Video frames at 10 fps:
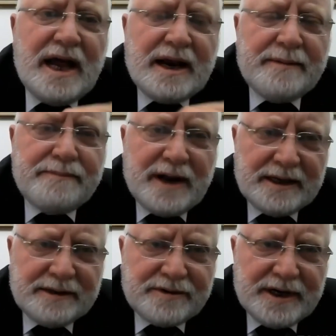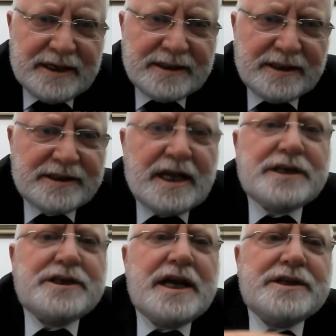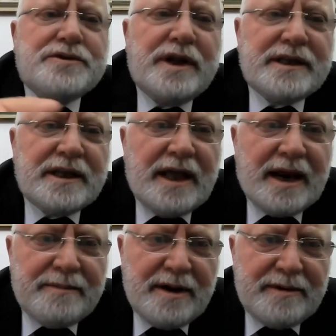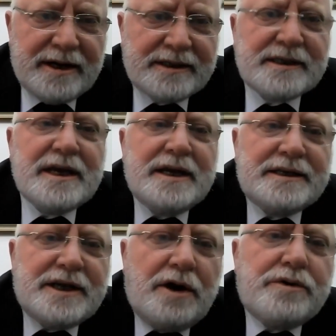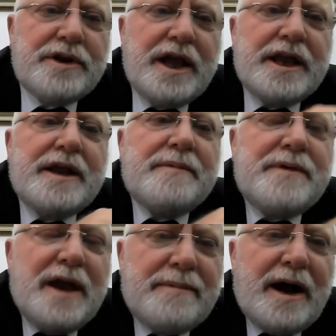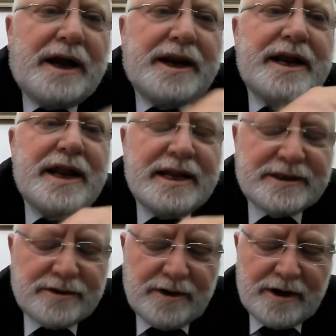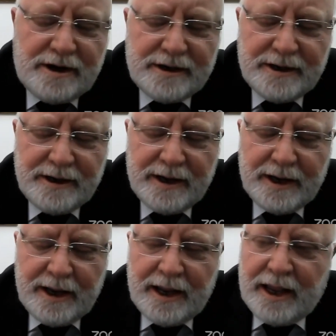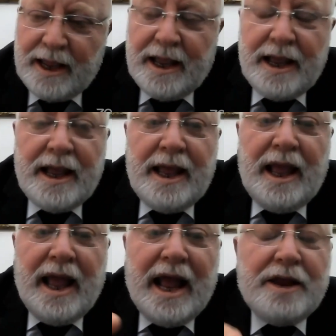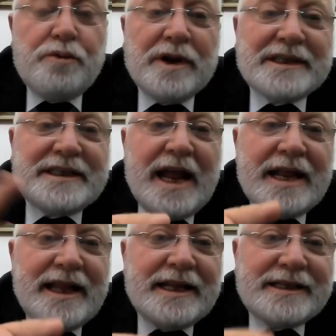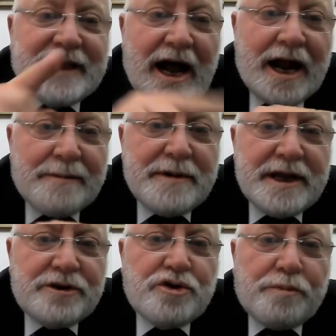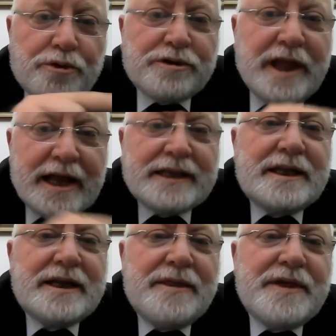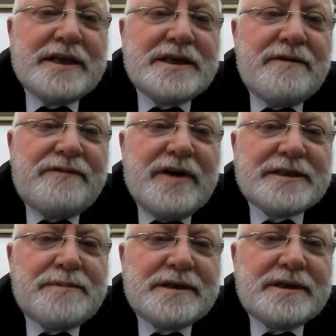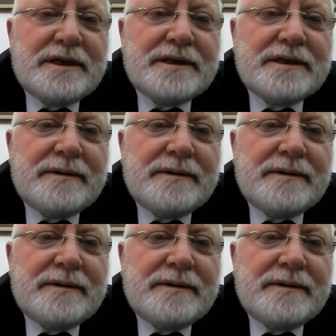in Arab countries, such as United Arab Emirates, Saudi Arabia, Bahrain, and so on, and will send its army to protect these investments.